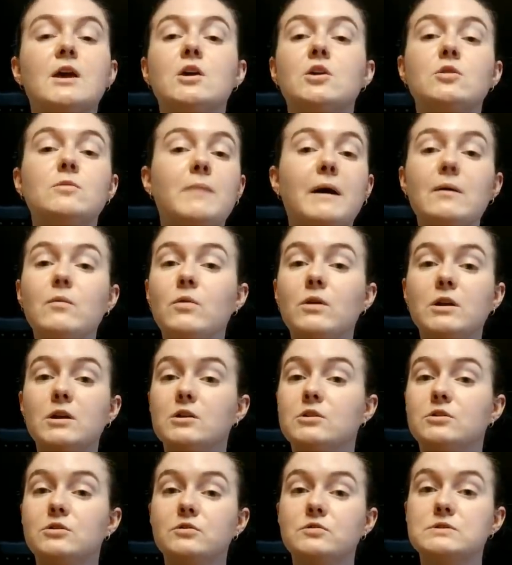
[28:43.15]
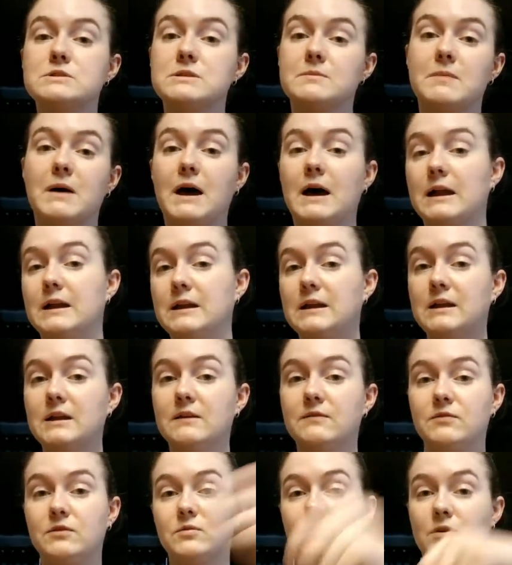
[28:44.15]
You might want to include some honey
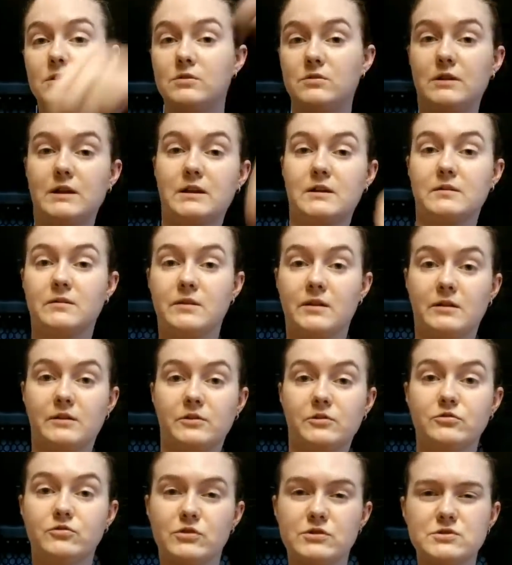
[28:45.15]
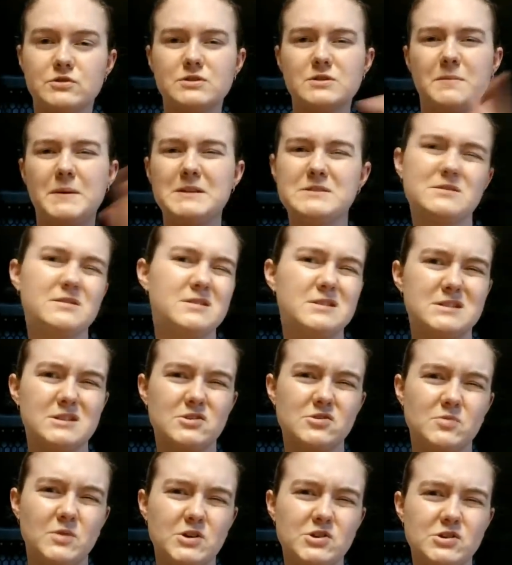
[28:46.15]
if you want to do like a little drizzle. Depends on the
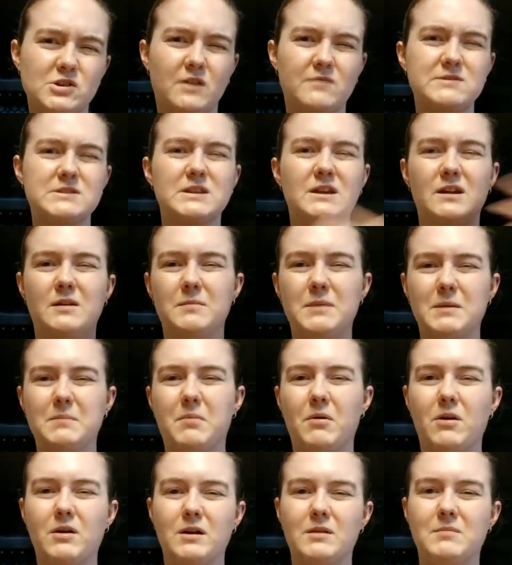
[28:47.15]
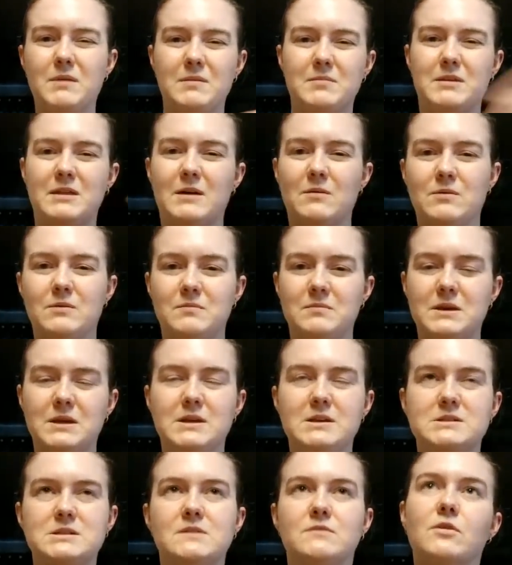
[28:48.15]
situation. Obviously at a big party, maybe that wouldn't be
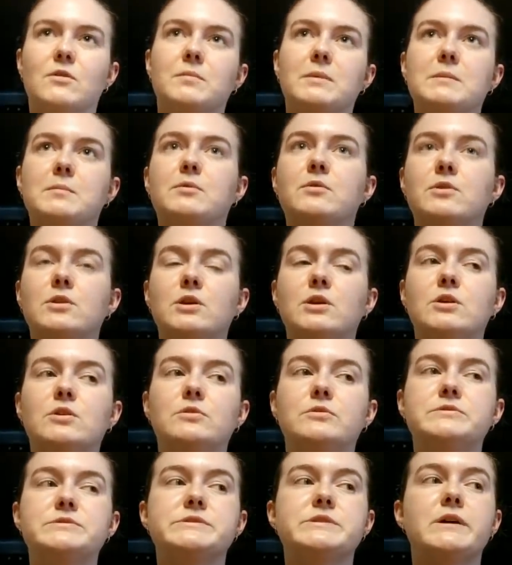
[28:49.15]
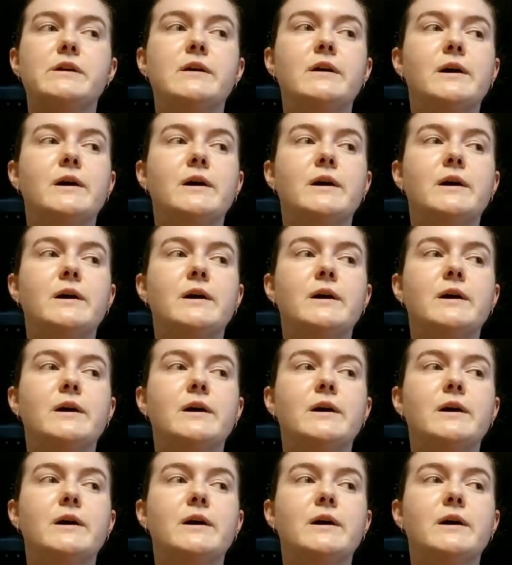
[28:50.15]
easy for people to use.